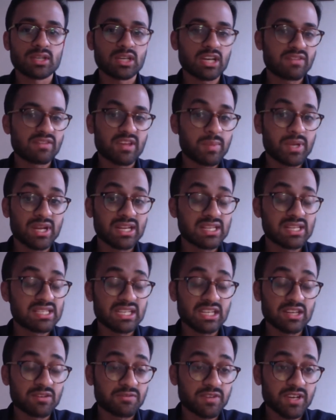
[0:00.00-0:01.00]
Have there been any
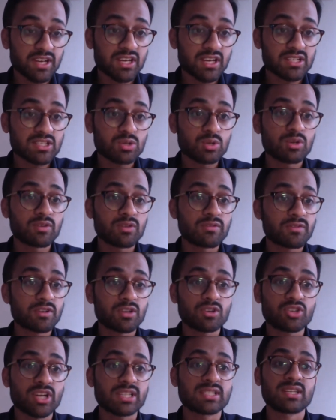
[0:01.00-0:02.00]
senior figures who have
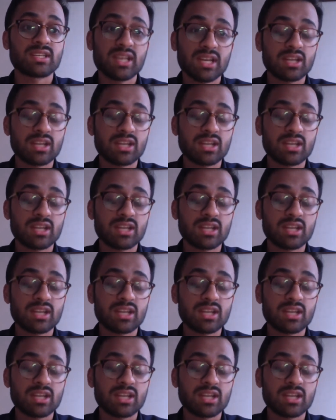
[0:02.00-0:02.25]
contracted it?